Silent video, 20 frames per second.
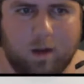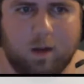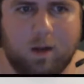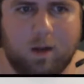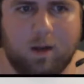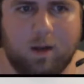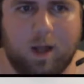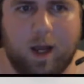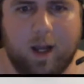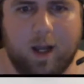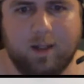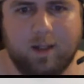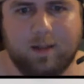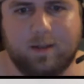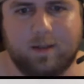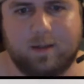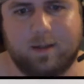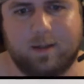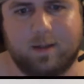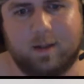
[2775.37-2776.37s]

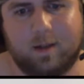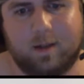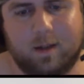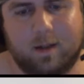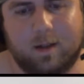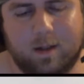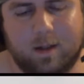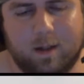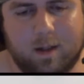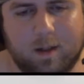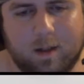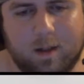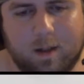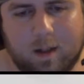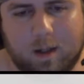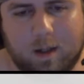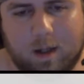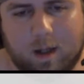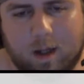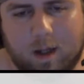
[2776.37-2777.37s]
alliance.
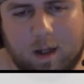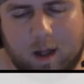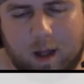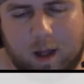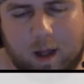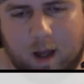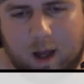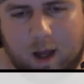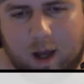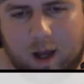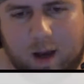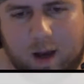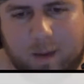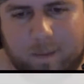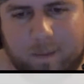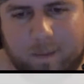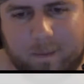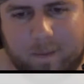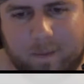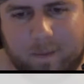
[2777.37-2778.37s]

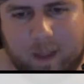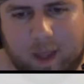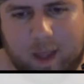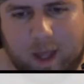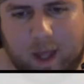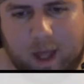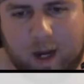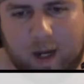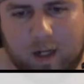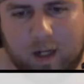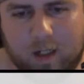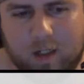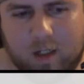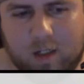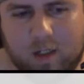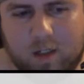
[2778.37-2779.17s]
And I